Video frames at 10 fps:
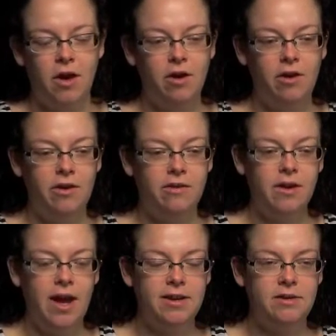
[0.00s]
are
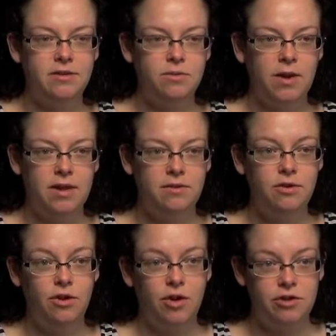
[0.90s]
adults with
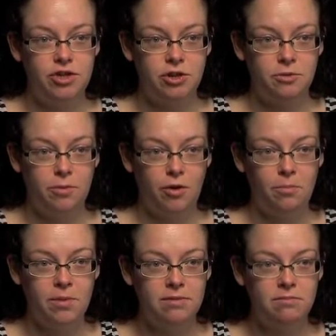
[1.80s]
neurological
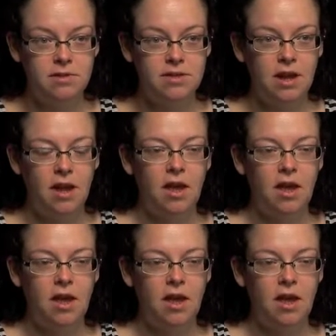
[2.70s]
problems.